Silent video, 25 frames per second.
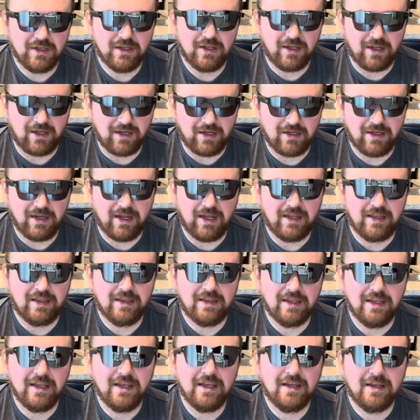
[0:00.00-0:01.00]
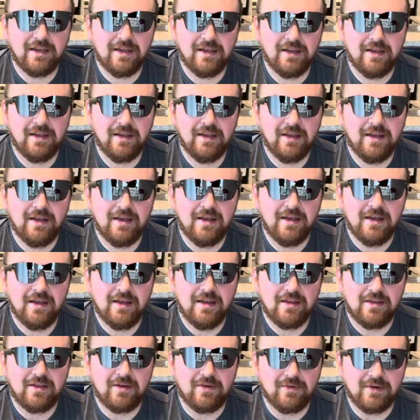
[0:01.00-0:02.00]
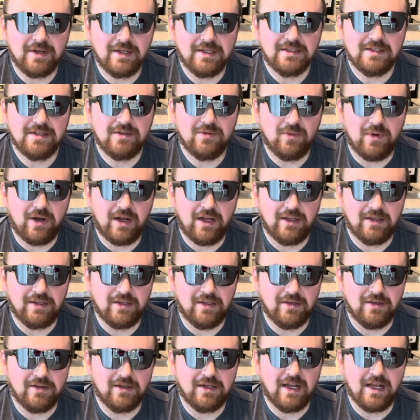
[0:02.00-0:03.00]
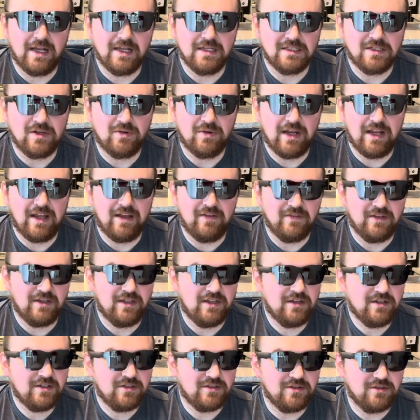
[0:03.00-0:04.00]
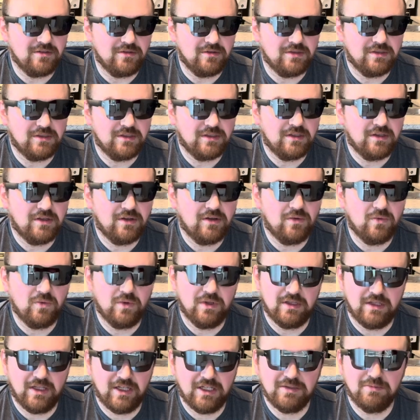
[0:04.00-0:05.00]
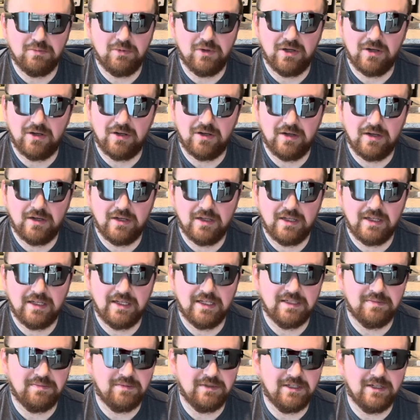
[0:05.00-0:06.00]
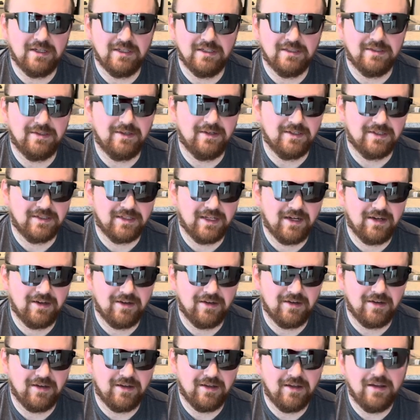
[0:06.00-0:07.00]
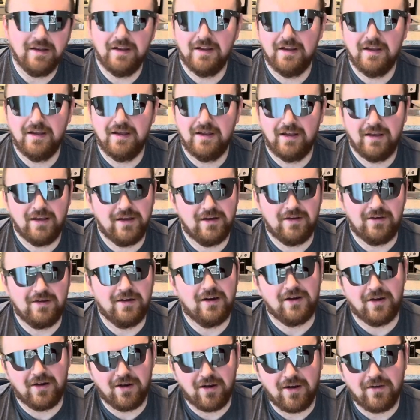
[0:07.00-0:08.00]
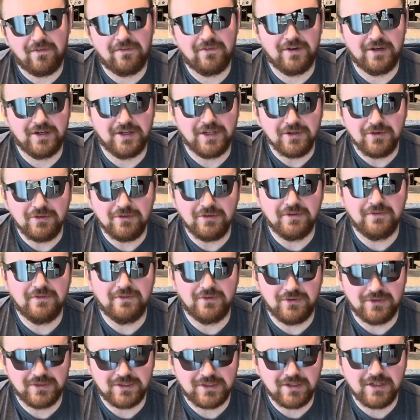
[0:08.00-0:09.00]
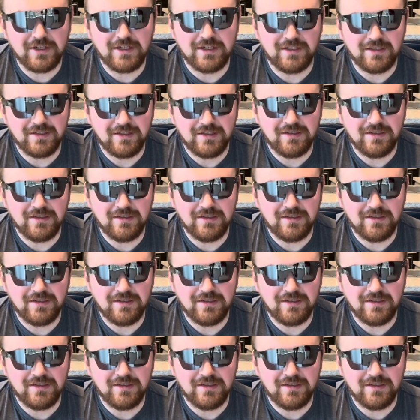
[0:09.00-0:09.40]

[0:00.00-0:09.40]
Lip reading: And I think the reason why the other guys don't have issues with edge blur is because they're scared and are not offering you the full screen.